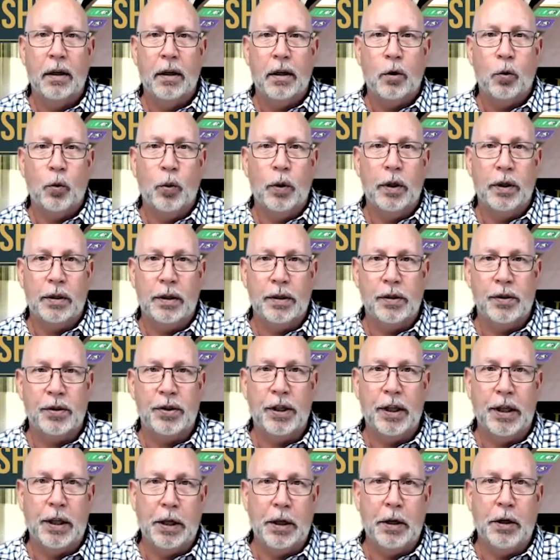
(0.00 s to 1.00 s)
with the
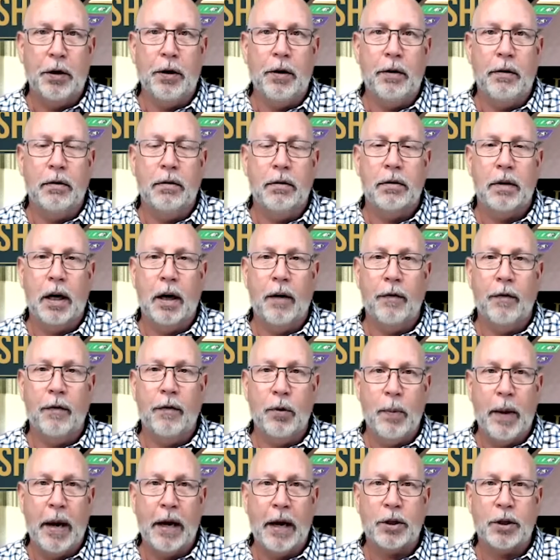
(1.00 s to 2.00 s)
C E O of the
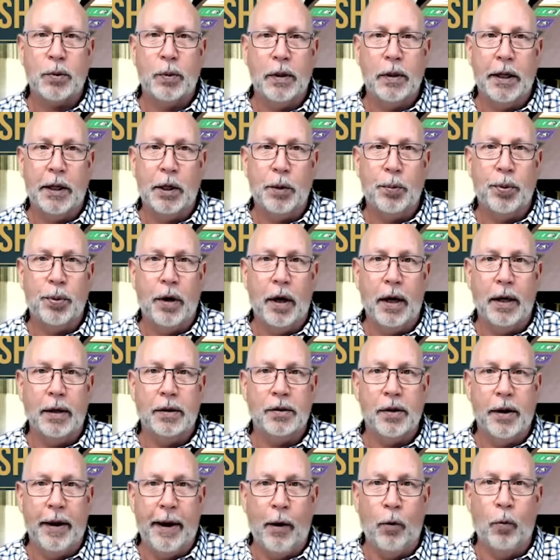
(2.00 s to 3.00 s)
Maxwell Enterprise,
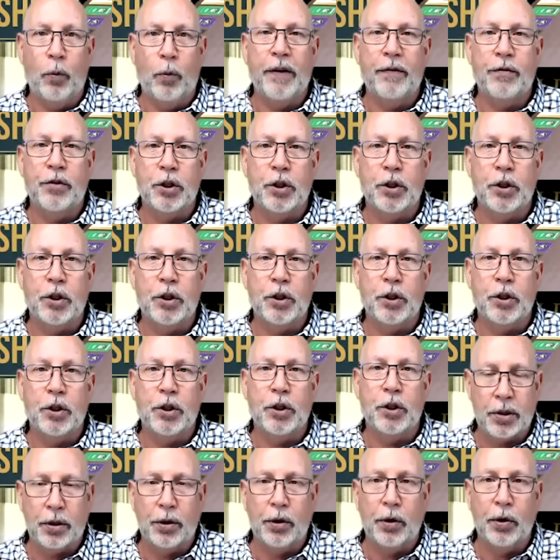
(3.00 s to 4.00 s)
and we've just
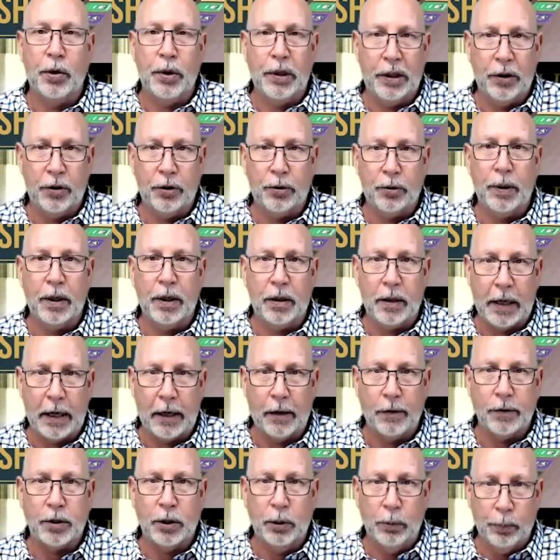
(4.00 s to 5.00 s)
pushed thirty-three
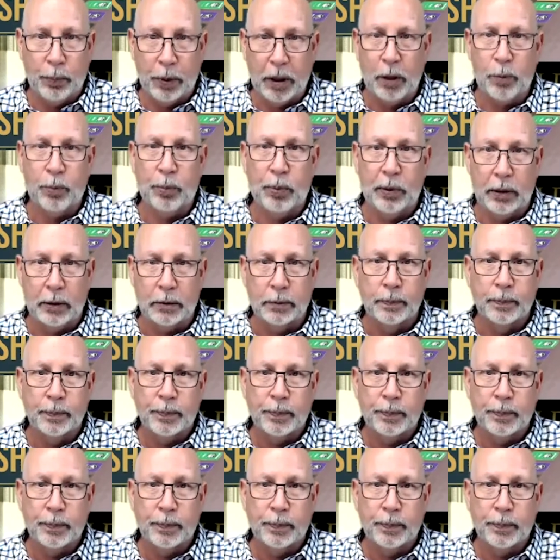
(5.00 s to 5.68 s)
thousand people